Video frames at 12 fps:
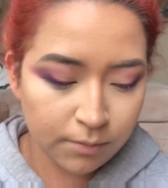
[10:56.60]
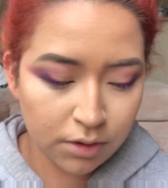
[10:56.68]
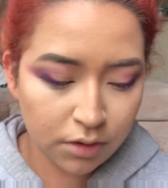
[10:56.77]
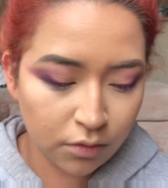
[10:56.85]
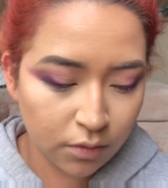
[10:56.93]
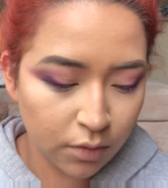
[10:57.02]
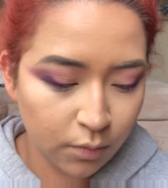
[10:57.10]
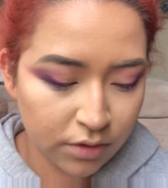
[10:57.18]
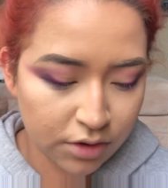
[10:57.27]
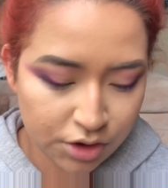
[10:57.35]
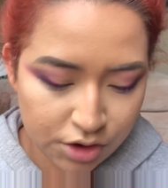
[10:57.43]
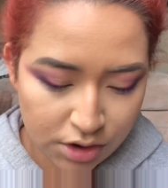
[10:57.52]
gonna go in with the
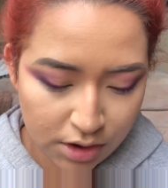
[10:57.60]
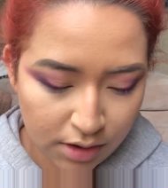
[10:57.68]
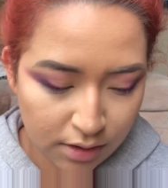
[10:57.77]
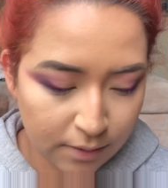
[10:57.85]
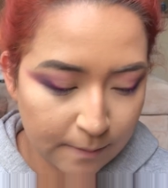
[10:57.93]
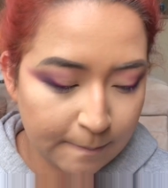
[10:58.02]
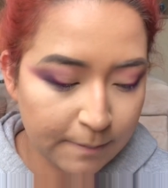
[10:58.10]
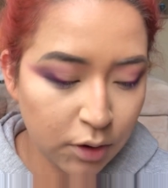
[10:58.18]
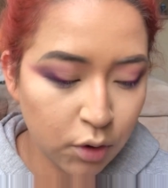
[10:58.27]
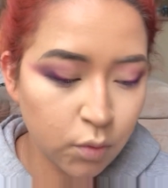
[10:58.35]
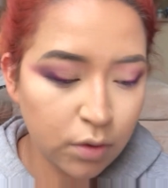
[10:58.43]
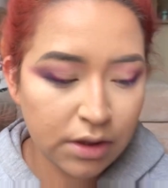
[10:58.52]
shade
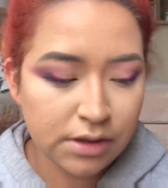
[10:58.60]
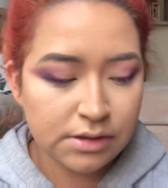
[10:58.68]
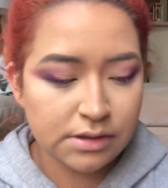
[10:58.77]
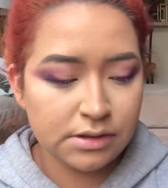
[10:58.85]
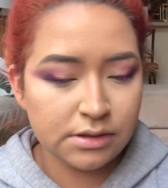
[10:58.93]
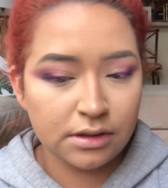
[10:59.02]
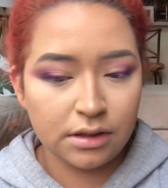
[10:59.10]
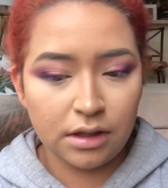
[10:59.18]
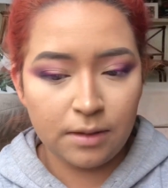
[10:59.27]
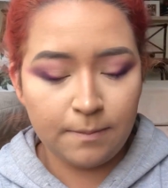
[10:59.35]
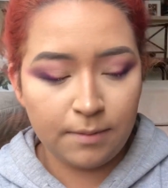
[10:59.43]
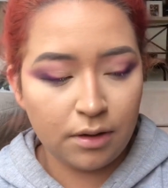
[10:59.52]
Beauty
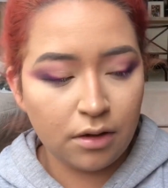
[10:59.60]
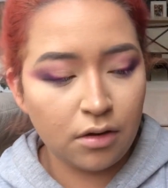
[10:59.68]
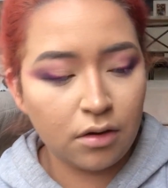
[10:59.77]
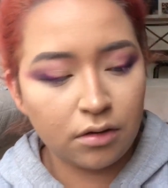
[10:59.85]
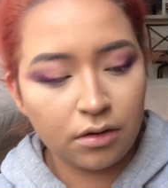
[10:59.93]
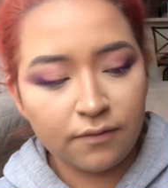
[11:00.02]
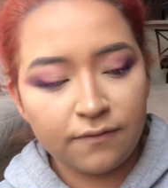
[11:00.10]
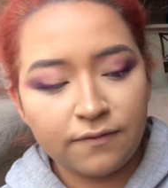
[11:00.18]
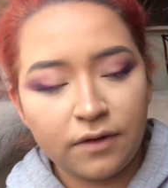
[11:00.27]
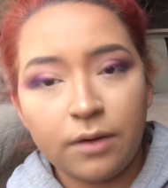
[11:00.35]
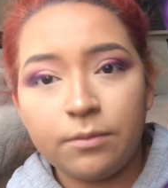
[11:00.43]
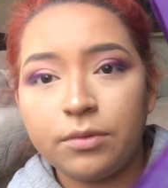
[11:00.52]
Sleep on a
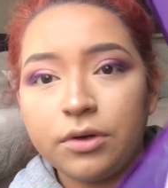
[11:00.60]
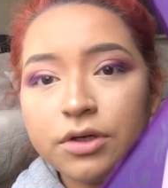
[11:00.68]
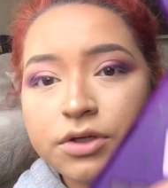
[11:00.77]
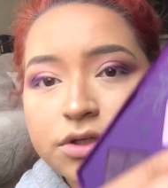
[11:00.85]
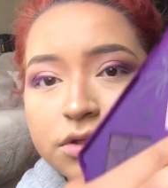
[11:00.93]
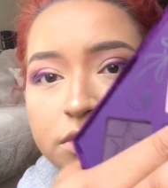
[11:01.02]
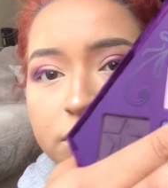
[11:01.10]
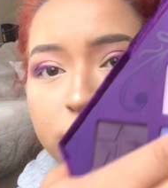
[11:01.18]
flat brush, this one